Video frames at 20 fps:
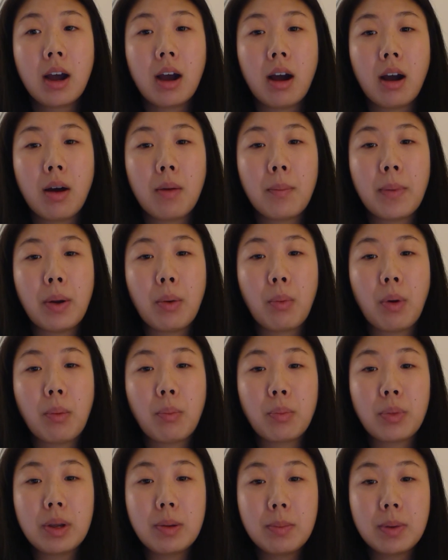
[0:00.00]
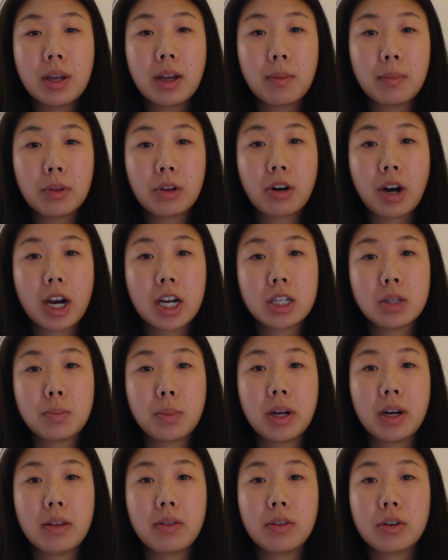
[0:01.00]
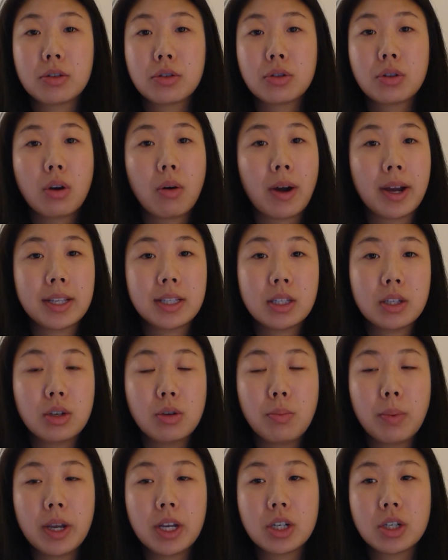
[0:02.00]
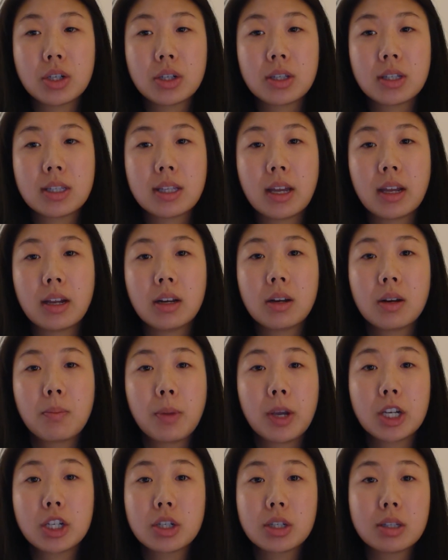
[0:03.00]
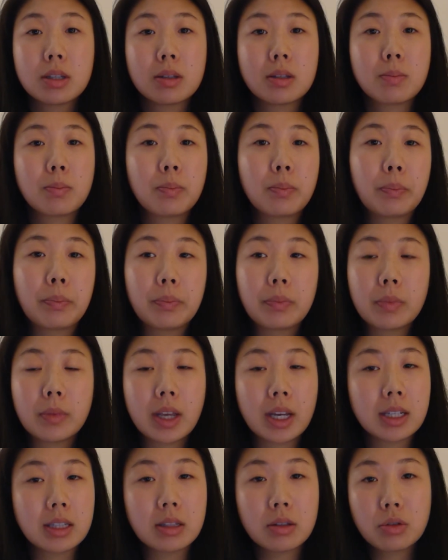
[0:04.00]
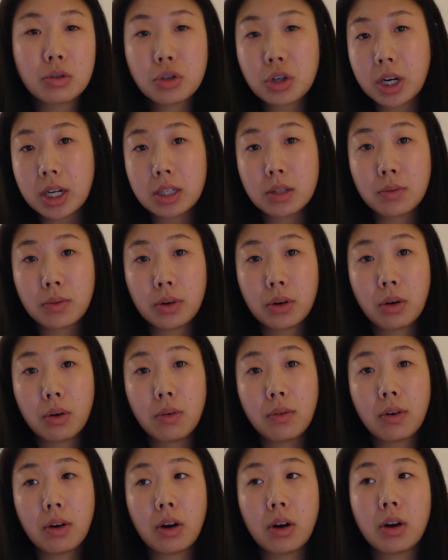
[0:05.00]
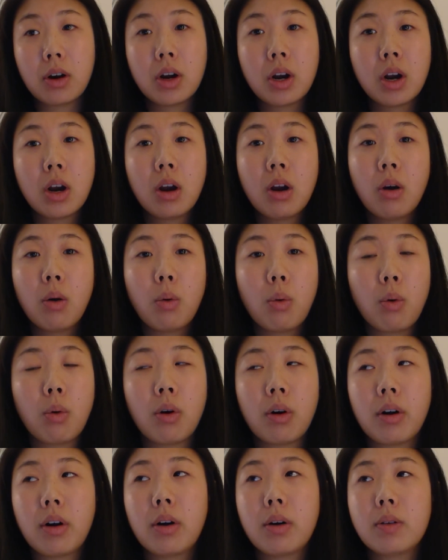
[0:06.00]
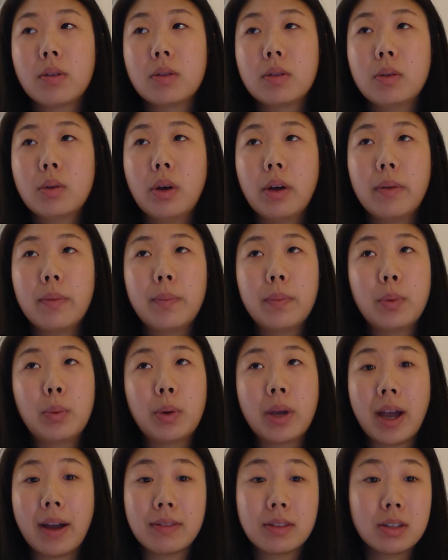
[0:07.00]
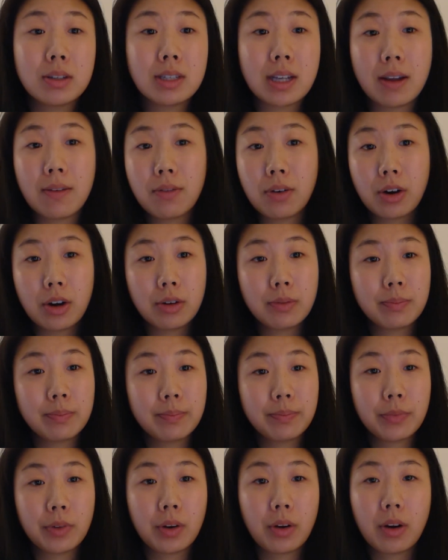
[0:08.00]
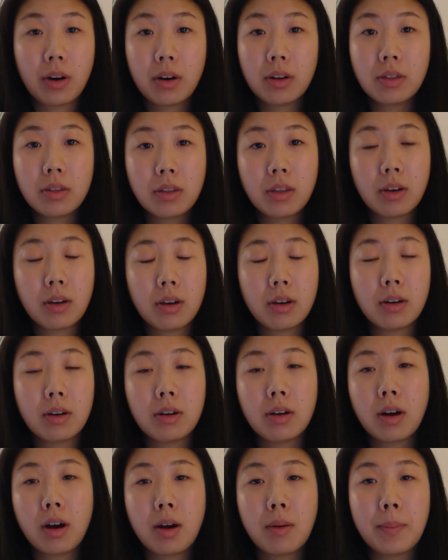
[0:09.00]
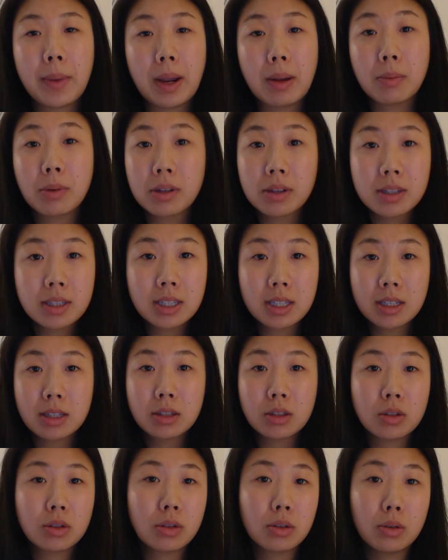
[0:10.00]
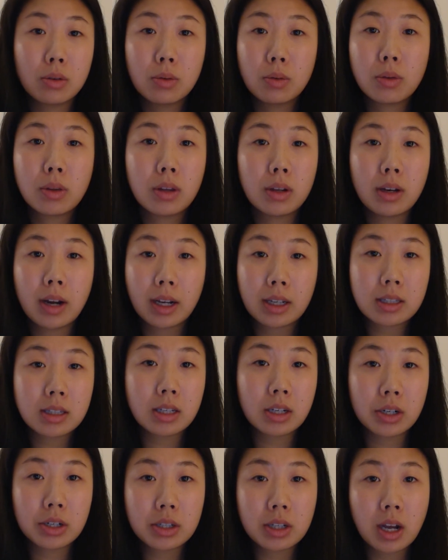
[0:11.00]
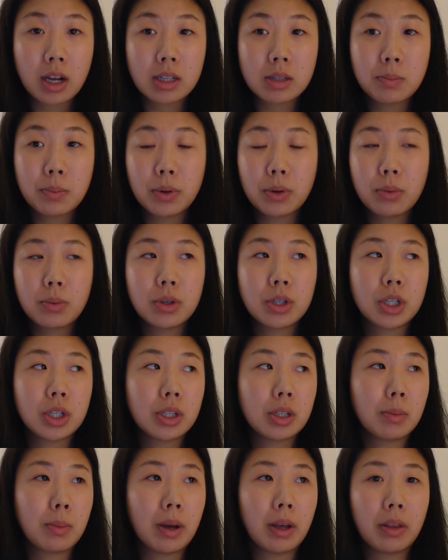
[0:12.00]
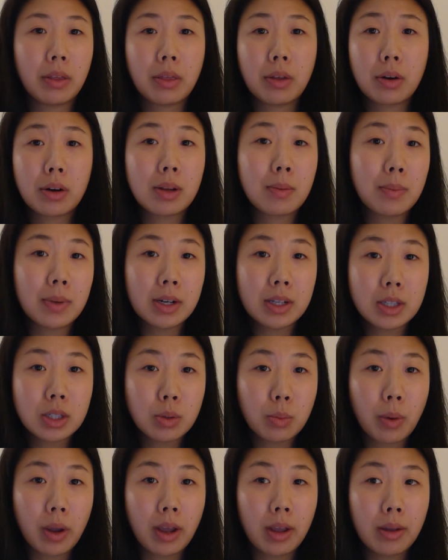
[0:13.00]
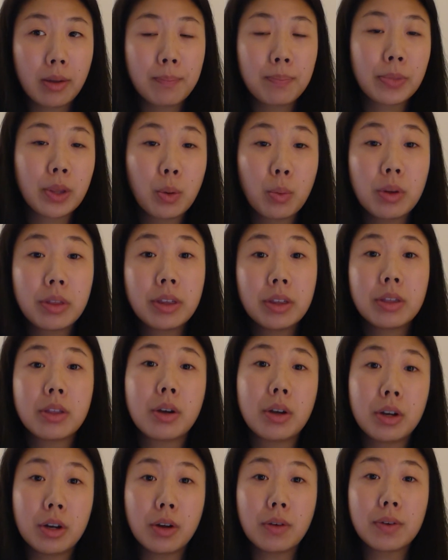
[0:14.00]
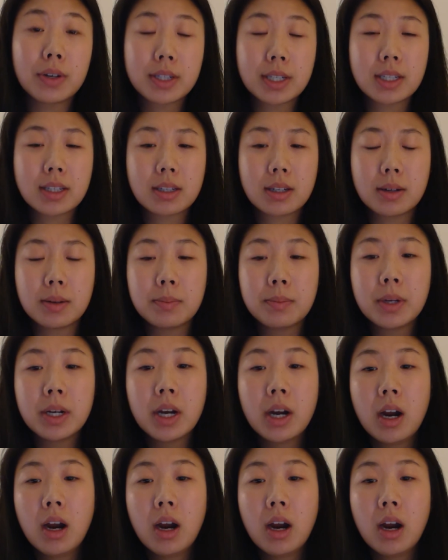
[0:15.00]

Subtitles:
And when we become the crash bed and there's no ICU patients, then patients get transferred over, or we have to divert the ambulances to the next nearest hospital, which is about 30 minutes away within the Innova system.